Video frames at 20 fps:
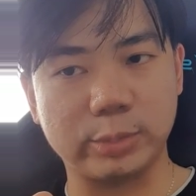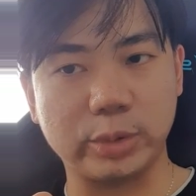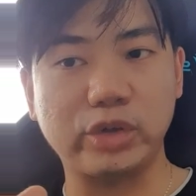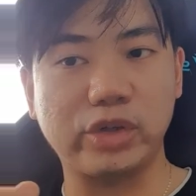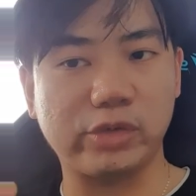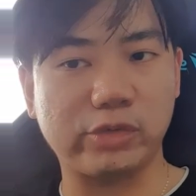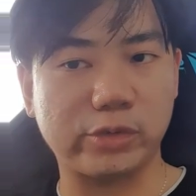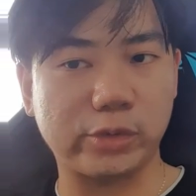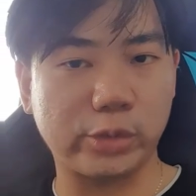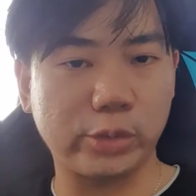
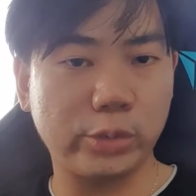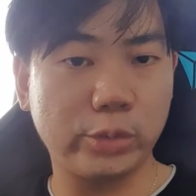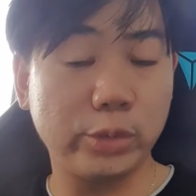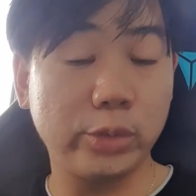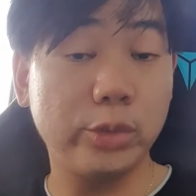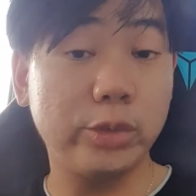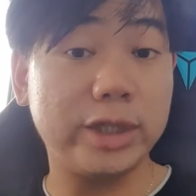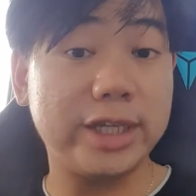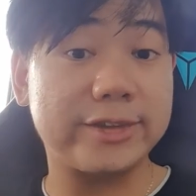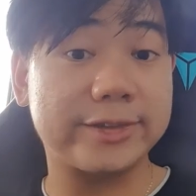Beautiful,
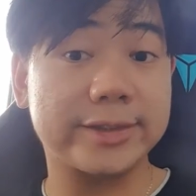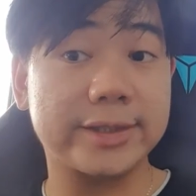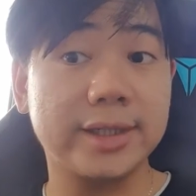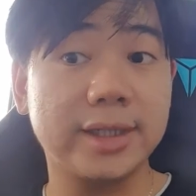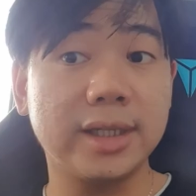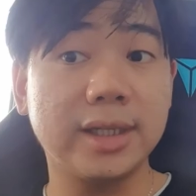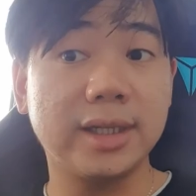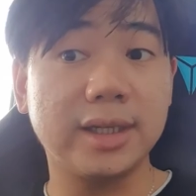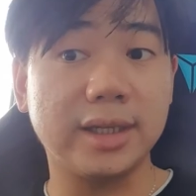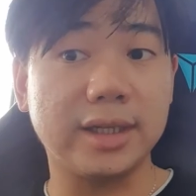who lives
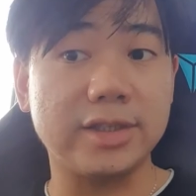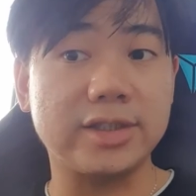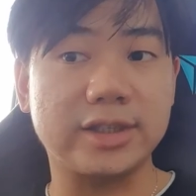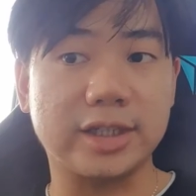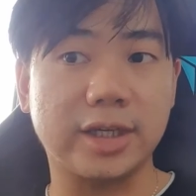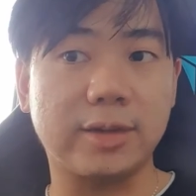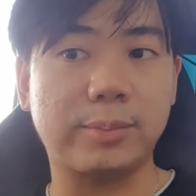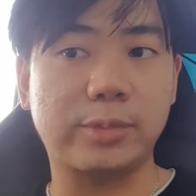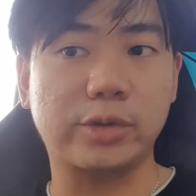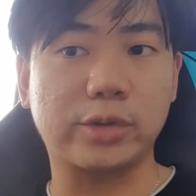in
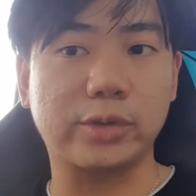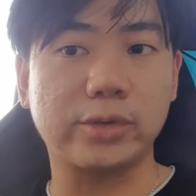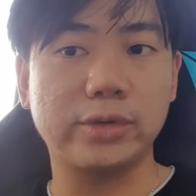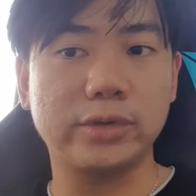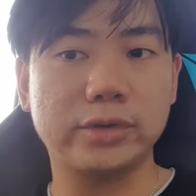Singapore.